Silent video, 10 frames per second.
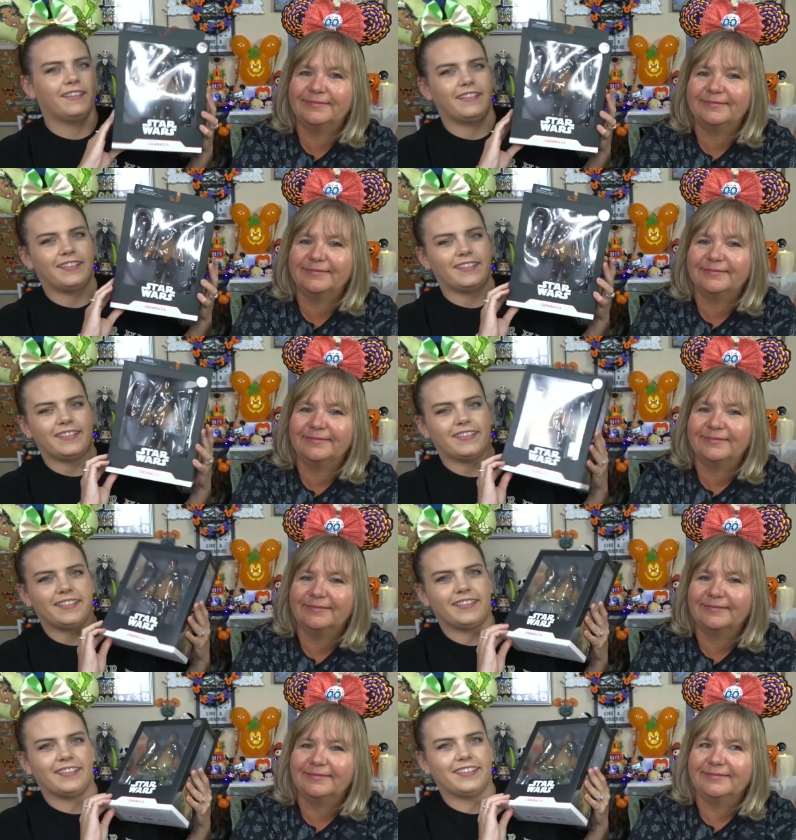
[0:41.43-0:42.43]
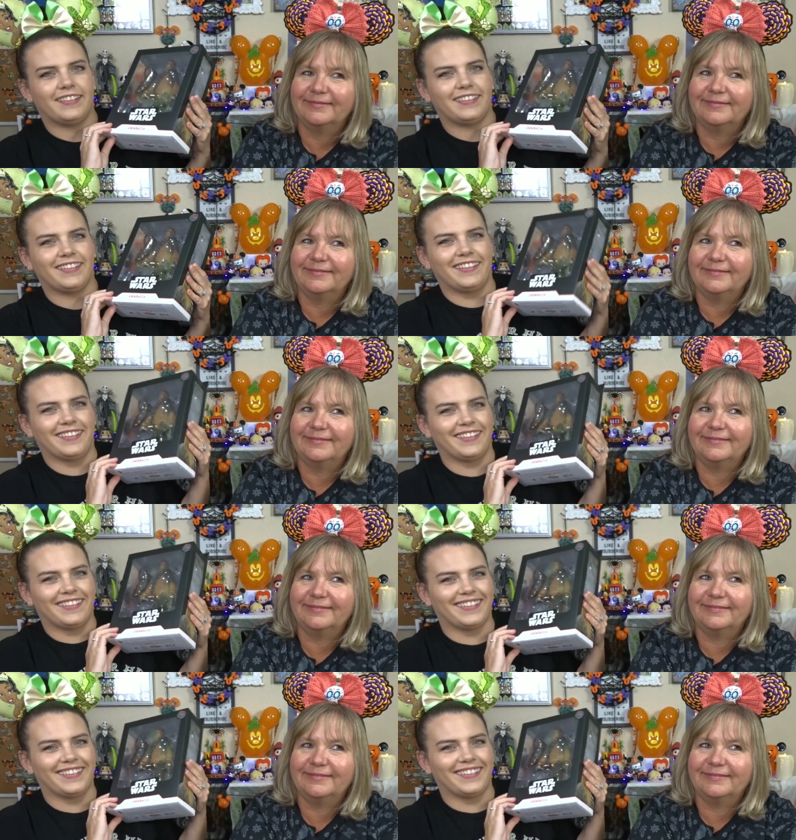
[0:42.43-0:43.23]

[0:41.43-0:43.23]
[no speech]